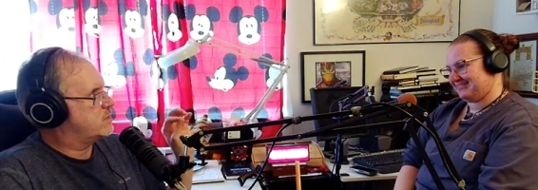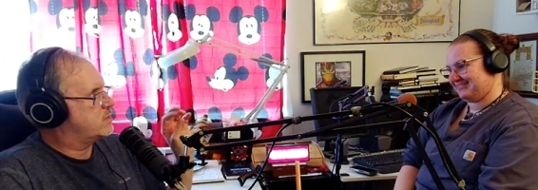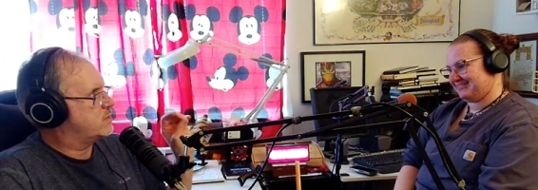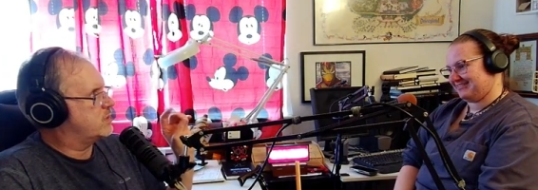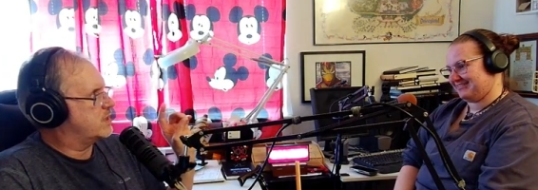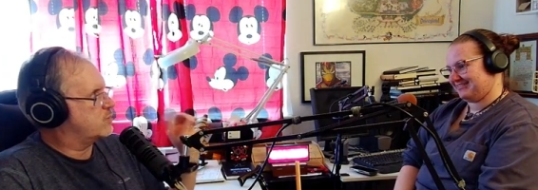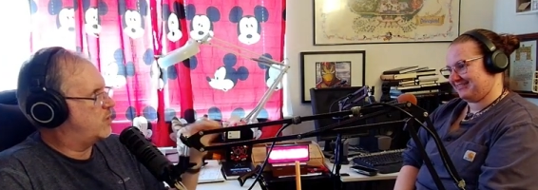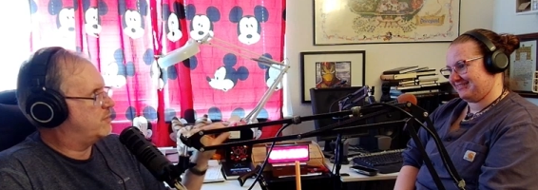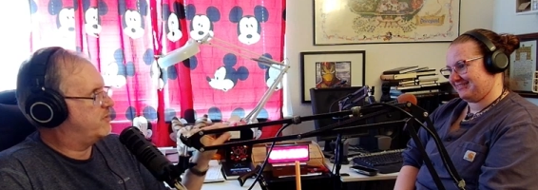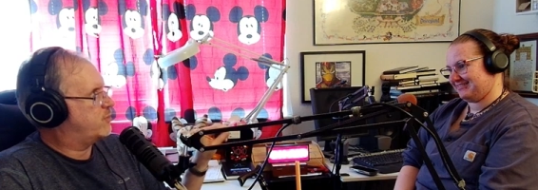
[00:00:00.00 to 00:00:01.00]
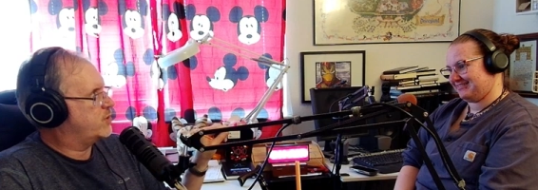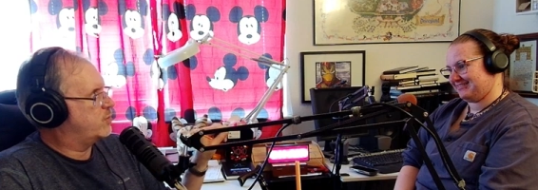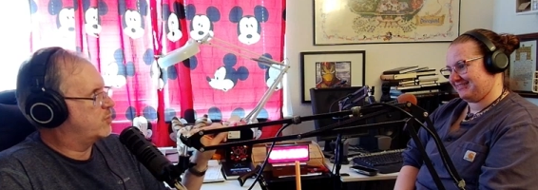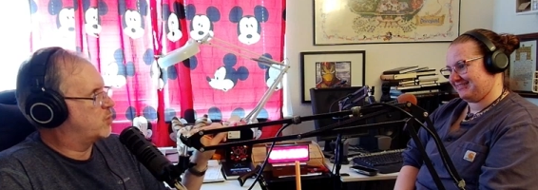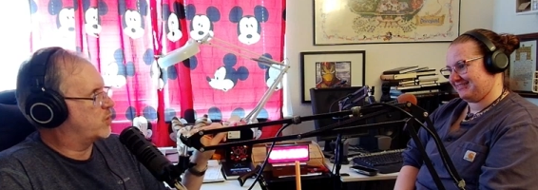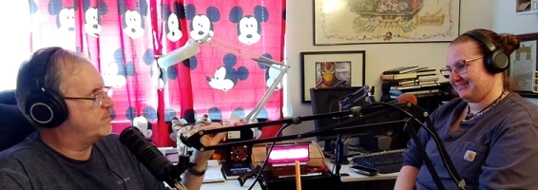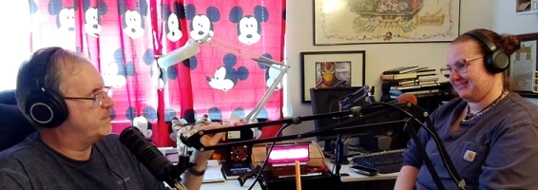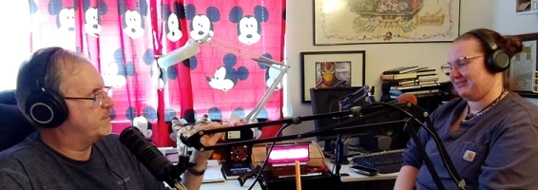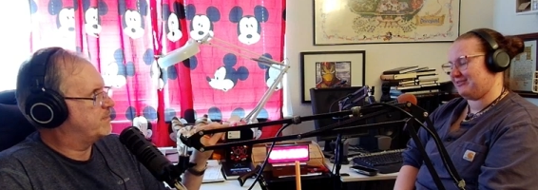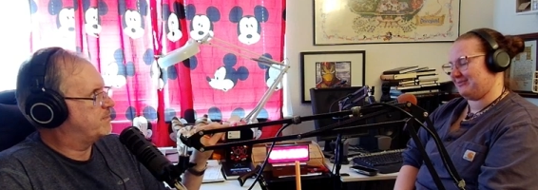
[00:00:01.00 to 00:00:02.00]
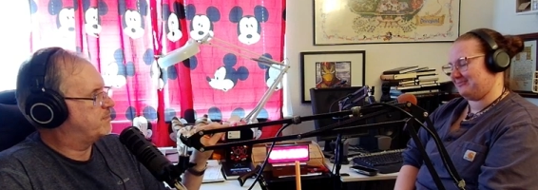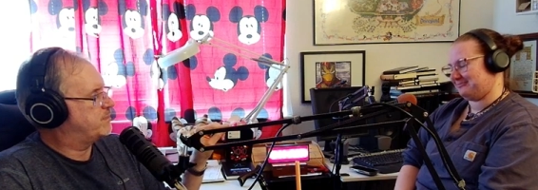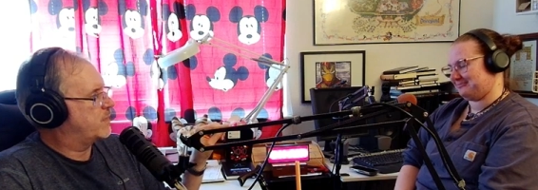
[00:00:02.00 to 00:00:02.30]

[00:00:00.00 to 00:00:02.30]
Speaker 1: yes well before you were born okay